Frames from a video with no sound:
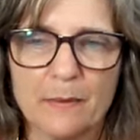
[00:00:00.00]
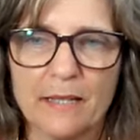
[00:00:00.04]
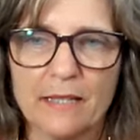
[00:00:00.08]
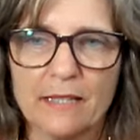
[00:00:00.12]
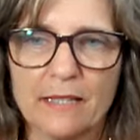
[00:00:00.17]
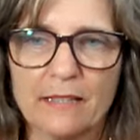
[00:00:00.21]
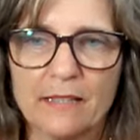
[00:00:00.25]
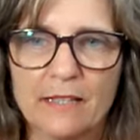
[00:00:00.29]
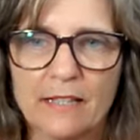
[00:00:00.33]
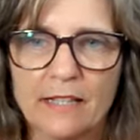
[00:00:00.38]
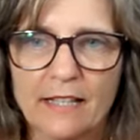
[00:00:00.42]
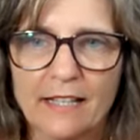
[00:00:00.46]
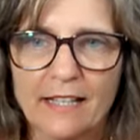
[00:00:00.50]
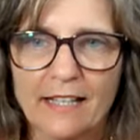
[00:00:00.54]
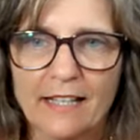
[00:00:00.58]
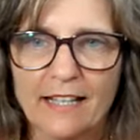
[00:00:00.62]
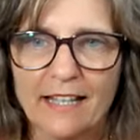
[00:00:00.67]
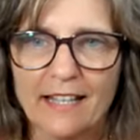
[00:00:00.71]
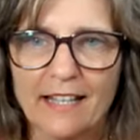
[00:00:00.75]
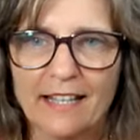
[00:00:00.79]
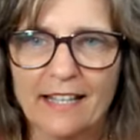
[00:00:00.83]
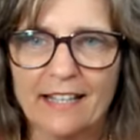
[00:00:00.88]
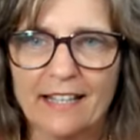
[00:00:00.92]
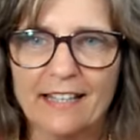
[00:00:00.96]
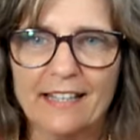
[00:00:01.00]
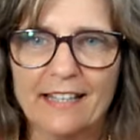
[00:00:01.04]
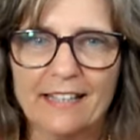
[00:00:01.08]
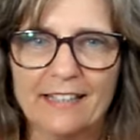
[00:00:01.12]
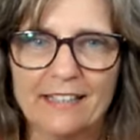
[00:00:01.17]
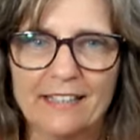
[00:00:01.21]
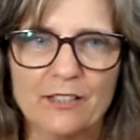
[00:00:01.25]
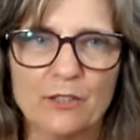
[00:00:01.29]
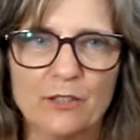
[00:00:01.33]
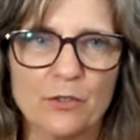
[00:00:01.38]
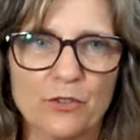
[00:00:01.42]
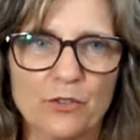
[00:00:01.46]
but
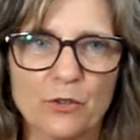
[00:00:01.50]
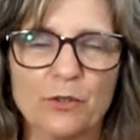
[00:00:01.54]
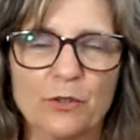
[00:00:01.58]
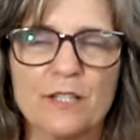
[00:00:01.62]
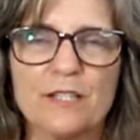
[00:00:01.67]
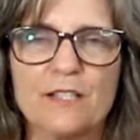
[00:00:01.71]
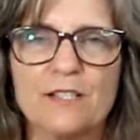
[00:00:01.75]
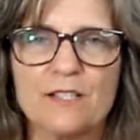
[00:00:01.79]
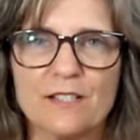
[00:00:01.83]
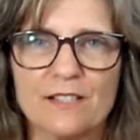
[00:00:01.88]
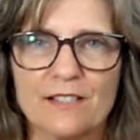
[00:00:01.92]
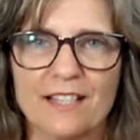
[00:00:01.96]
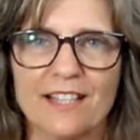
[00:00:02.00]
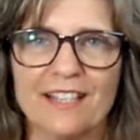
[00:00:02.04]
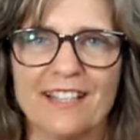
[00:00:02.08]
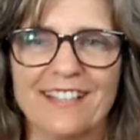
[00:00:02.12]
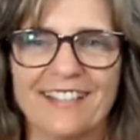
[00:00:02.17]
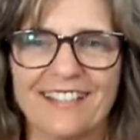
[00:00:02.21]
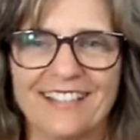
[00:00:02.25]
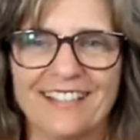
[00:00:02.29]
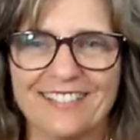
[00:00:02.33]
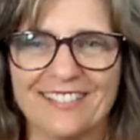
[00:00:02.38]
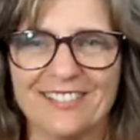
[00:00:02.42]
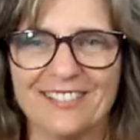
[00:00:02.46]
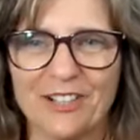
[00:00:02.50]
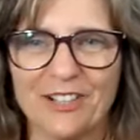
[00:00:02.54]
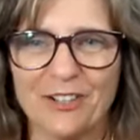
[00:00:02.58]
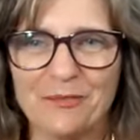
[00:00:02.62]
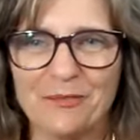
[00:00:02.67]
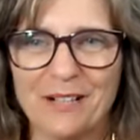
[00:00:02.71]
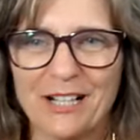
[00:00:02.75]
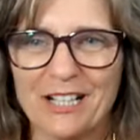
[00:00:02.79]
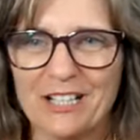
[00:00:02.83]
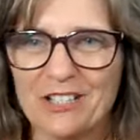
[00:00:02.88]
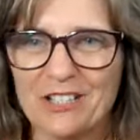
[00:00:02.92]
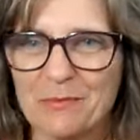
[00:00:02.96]
you know, there's only so
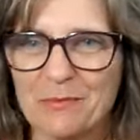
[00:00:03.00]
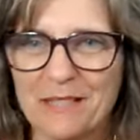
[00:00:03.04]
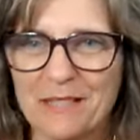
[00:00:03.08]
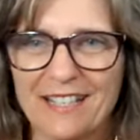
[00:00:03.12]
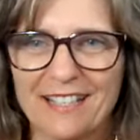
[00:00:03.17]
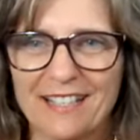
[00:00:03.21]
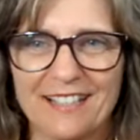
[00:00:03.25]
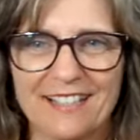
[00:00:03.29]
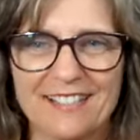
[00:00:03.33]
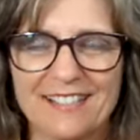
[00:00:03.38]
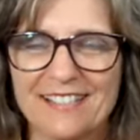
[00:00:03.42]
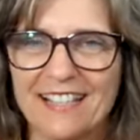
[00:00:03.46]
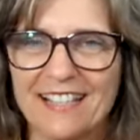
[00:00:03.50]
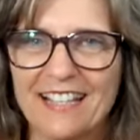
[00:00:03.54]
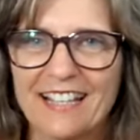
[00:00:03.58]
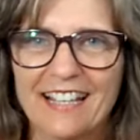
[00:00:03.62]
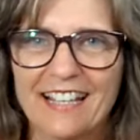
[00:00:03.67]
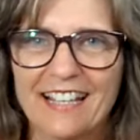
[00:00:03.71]
much, because